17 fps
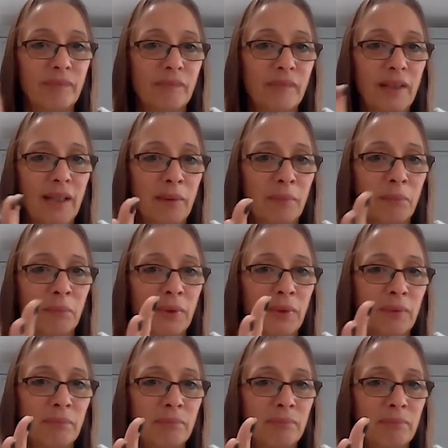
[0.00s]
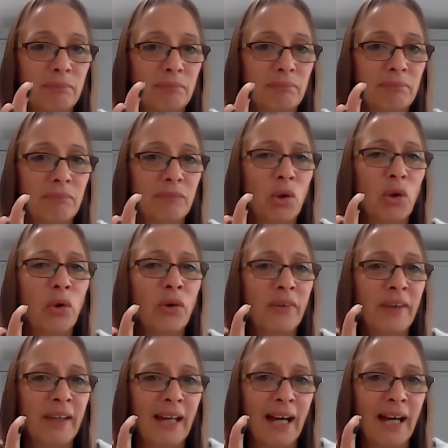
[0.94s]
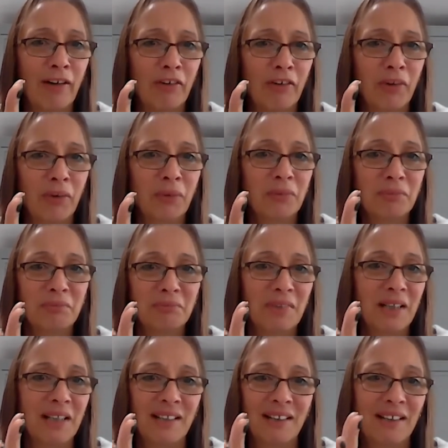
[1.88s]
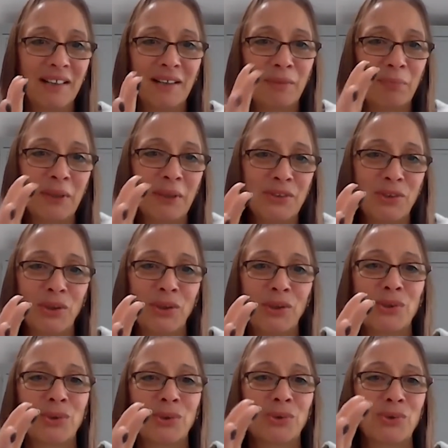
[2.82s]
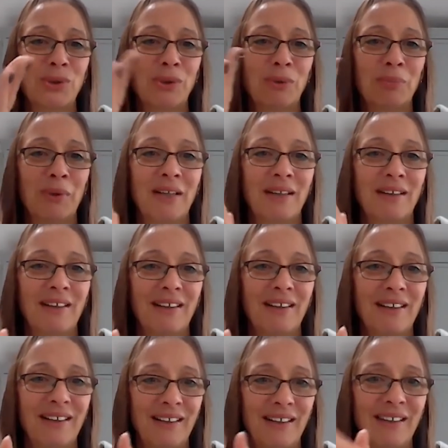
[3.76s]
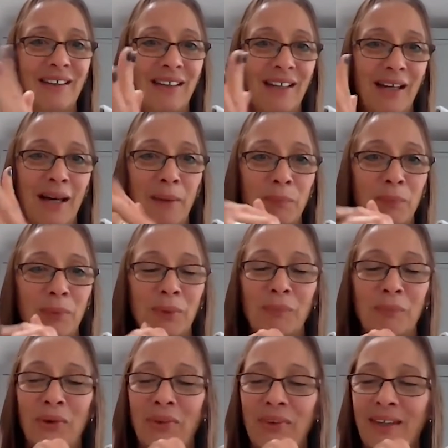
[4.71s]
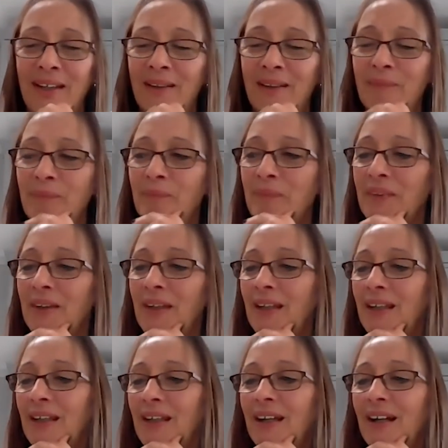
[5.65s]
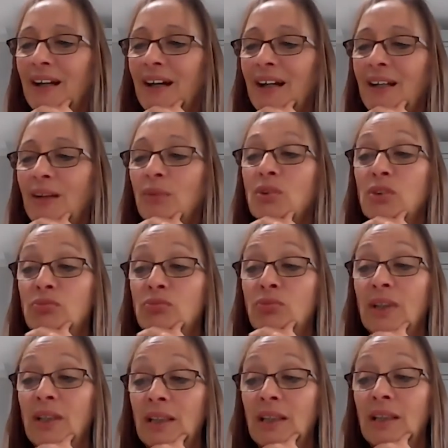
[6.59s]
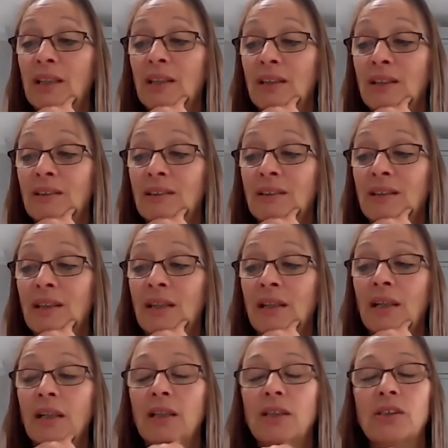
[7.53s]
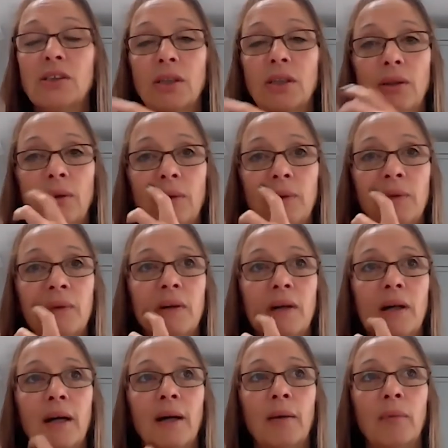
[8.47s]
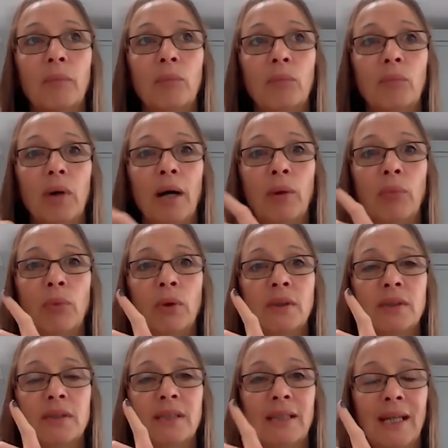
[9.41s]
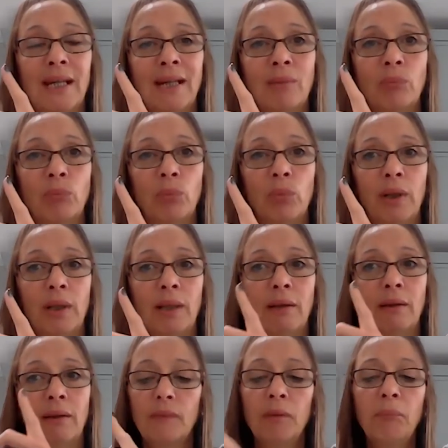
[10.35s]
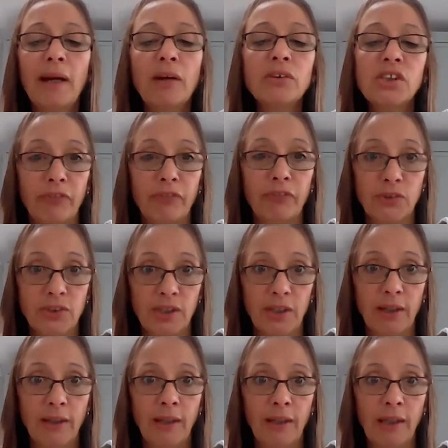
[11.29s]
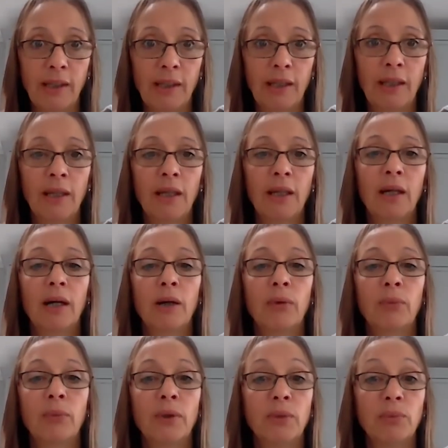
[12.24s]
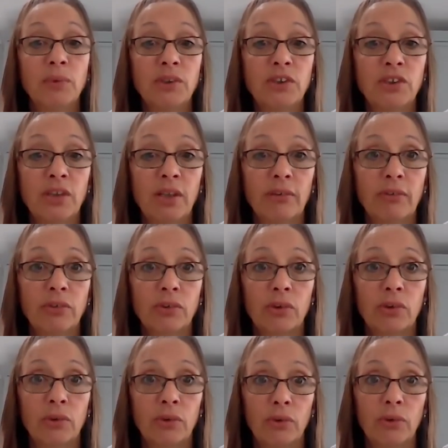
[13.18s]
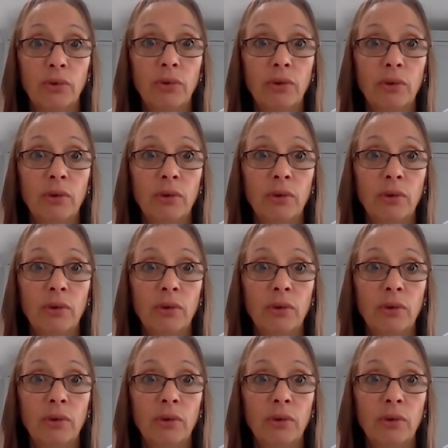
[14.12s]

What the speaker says: emblem, or the arrow. It depends who you talk to, but the emblem on there. And it was really good. So I worked then with my auntie, Gary Forsyth. I worked with Gerald Law,